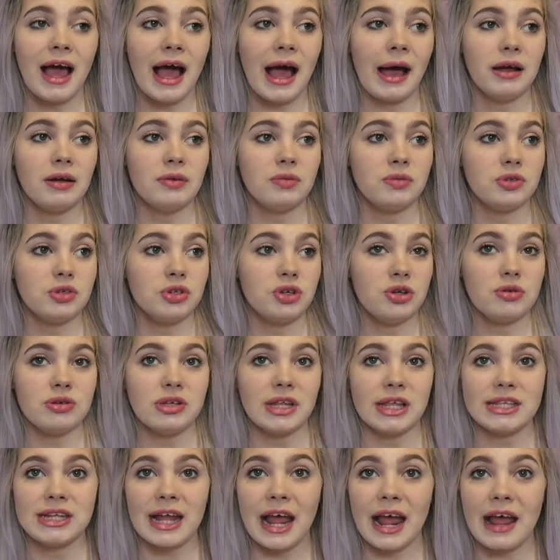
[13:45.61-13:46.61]
I would
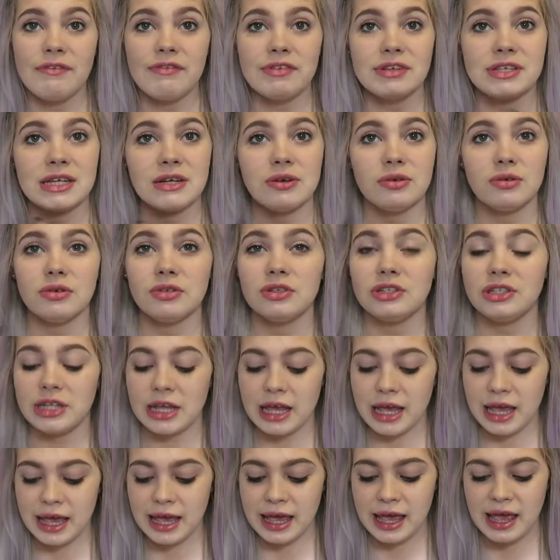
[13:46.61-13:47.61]
use it every single
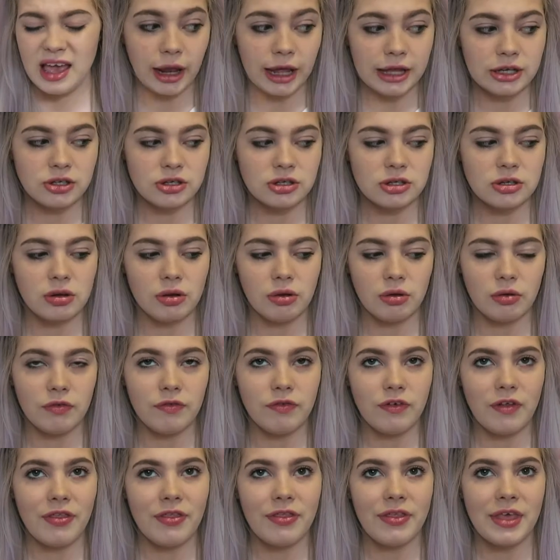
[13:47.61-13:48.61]
day. I just
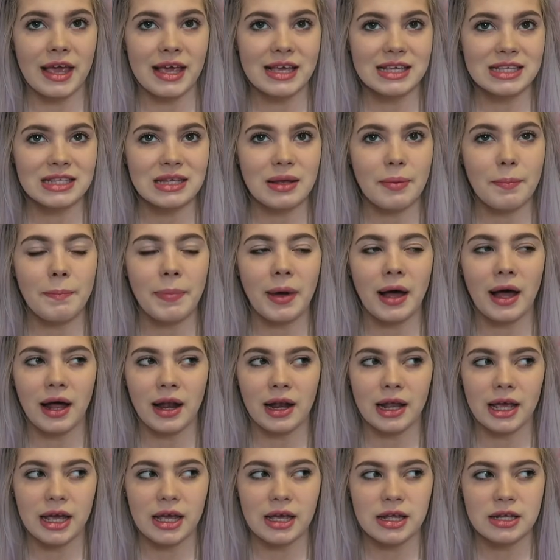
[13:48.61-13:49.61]
love this
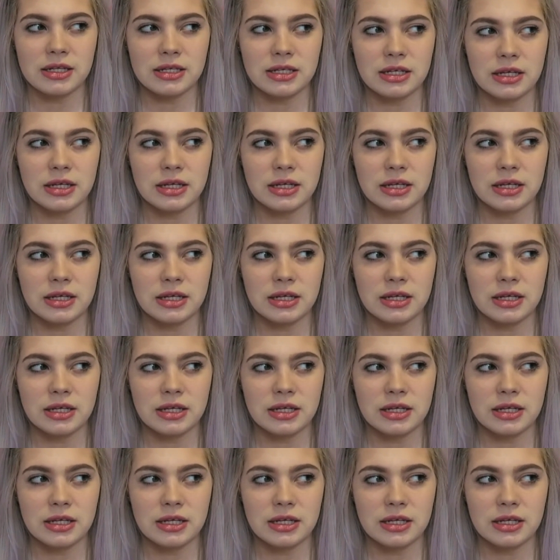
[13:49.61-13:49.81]
palette.